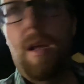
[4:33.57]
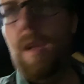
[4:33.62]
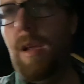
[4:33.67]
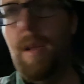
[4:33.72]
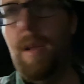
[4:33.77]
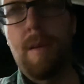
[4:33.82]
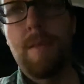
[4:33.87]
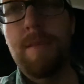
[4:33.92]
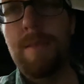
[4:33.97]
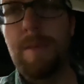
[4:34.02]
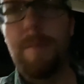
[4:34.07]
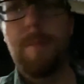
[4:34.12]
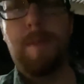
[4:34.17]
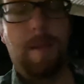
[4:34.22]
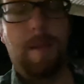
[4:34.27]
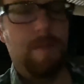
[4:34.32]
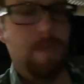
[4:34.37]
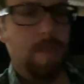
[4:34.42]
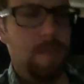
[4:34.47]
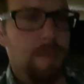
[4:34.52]
you know,
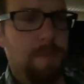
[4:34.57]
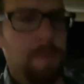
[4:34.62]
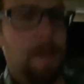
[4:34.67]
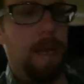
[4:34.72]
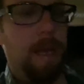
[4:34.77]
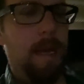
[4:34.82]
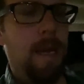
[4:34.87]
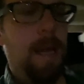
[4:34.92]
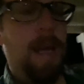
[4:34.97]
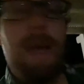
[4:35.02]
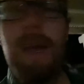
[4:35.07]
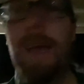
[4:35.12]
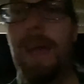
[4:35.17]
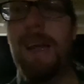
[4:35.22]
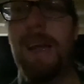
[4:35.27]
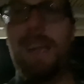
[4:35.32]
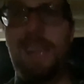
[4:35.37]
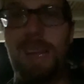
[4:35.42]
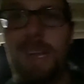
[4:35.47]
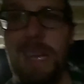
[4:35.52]
sometimes just mean
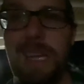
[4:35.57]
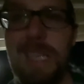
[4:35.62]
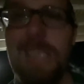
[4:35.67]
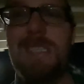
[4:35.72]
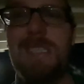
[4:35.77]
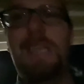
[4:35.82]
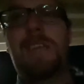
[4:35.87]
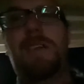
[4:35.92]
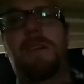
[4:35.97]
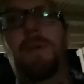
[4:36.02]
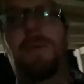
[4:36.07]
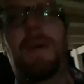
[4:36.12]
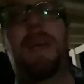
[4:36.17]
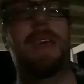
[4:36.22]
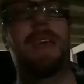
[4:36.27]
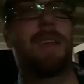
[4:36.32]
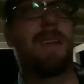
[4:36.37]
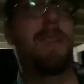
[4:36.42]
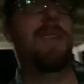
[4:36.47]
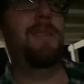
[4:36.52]
easing your way
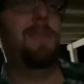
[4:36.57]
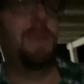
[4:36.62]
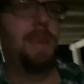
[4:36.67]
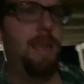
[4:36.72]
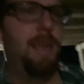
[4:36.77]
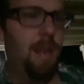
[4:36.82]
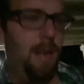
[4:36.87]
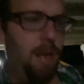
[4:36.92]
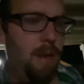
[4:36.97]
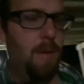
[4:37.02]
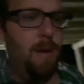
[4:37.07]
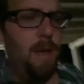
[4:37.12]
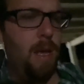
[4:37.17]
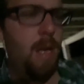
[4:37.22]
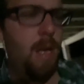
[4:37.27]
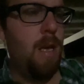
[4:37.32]
into it, you know?